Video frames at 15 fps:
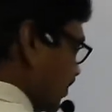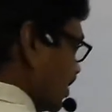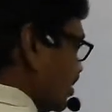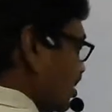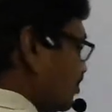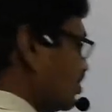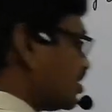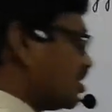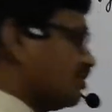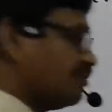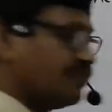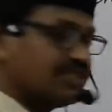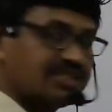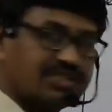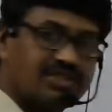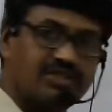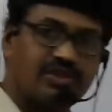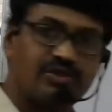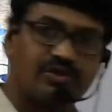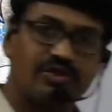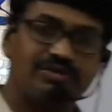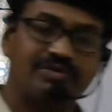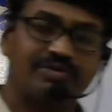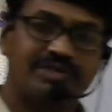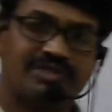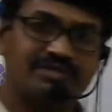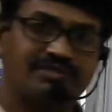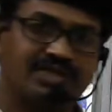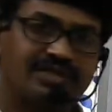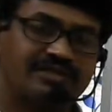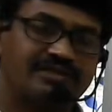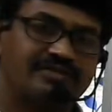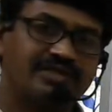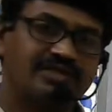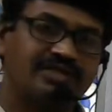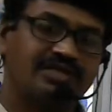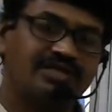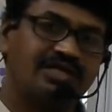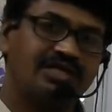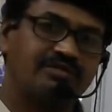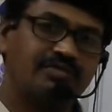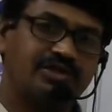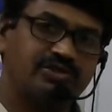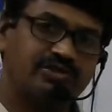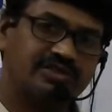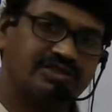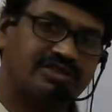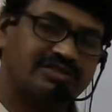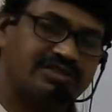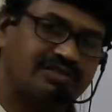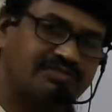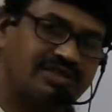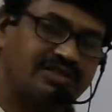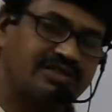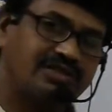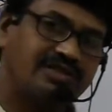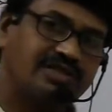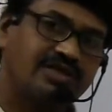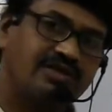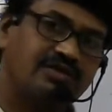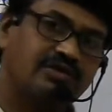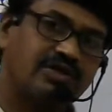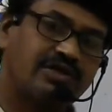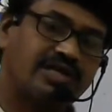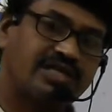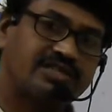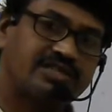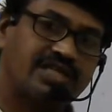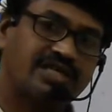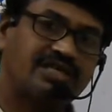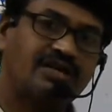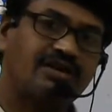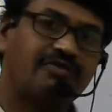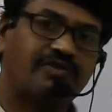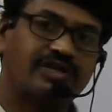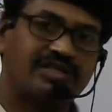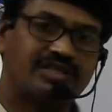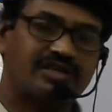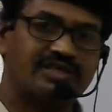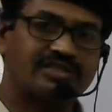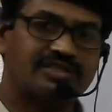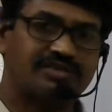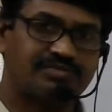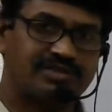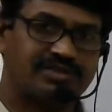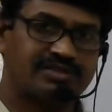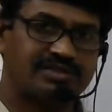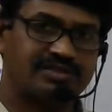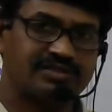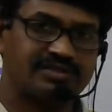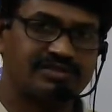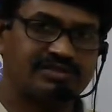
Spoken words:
In chemistry, first you have to remember something. By using that something, you have to understand further concepts.